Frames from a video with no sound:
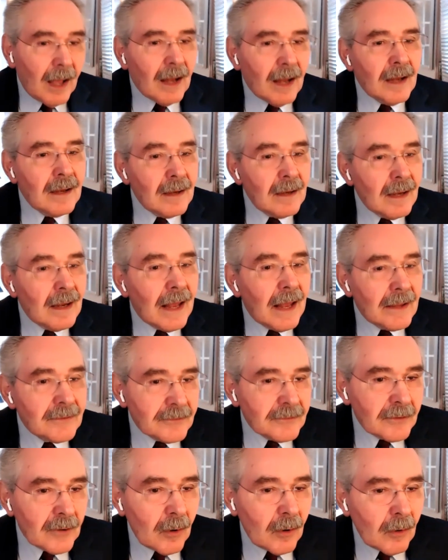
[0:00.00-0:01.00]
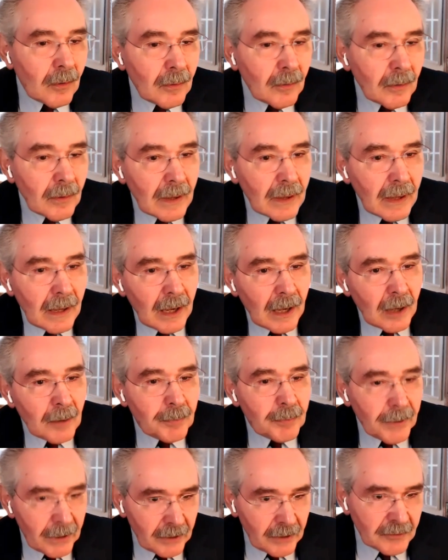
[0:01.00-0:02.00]
a little less so
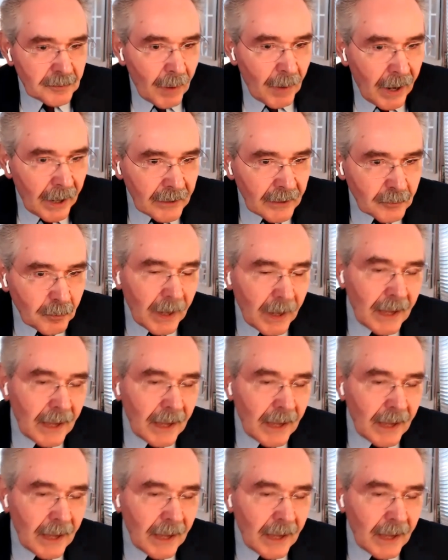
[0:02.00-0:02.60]
in British minds,